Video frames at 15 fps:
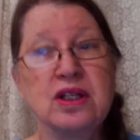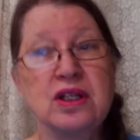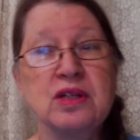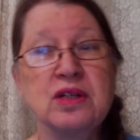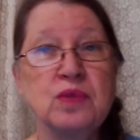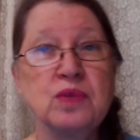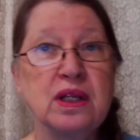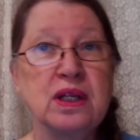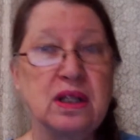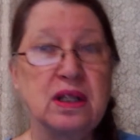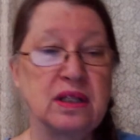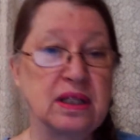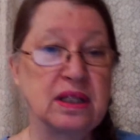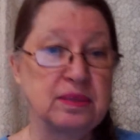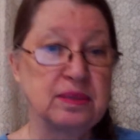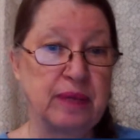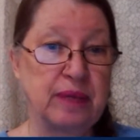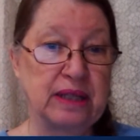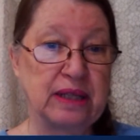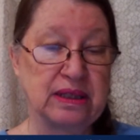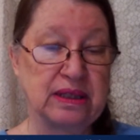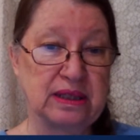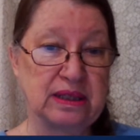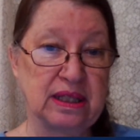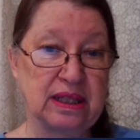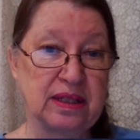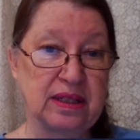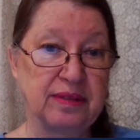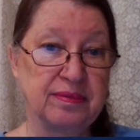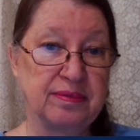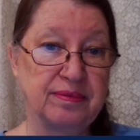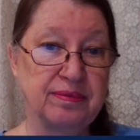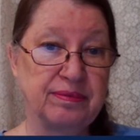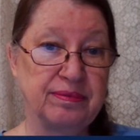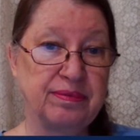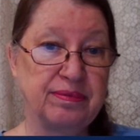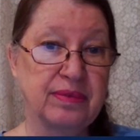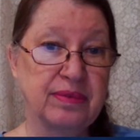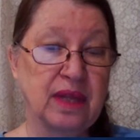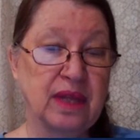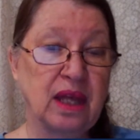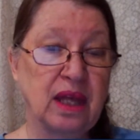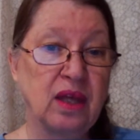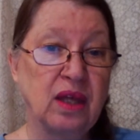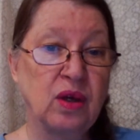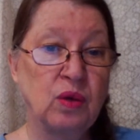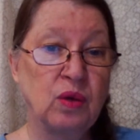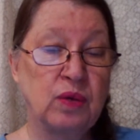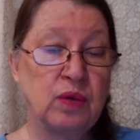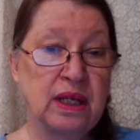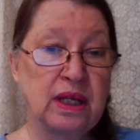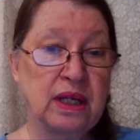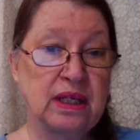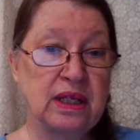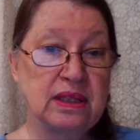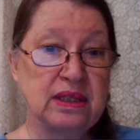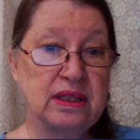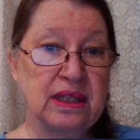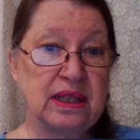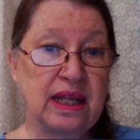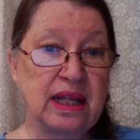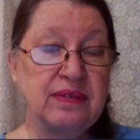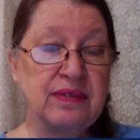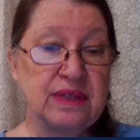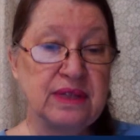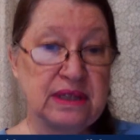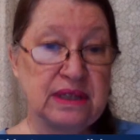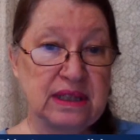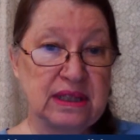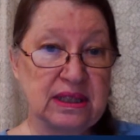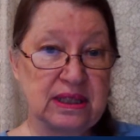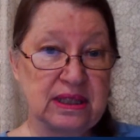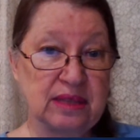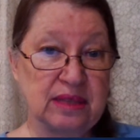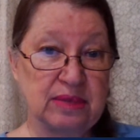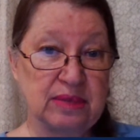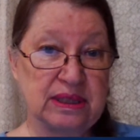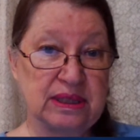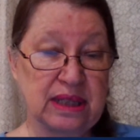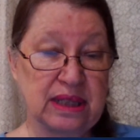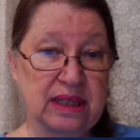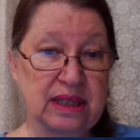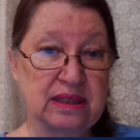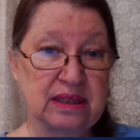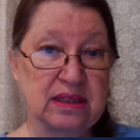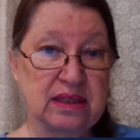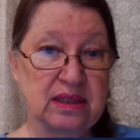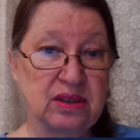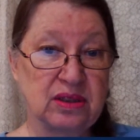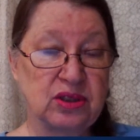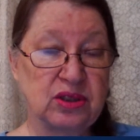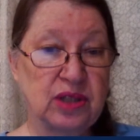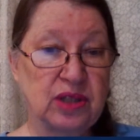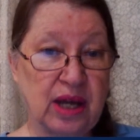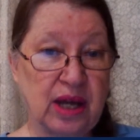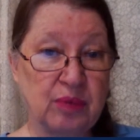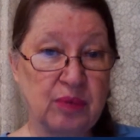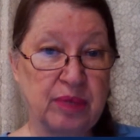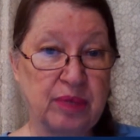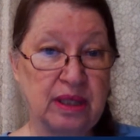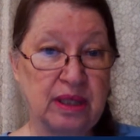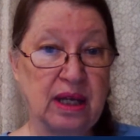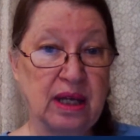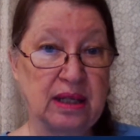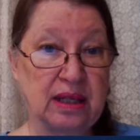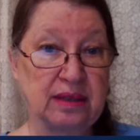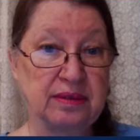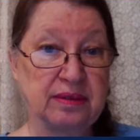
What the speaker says: one of the things Biden did. When the Navy SEAL Team 6 took out bin Laden,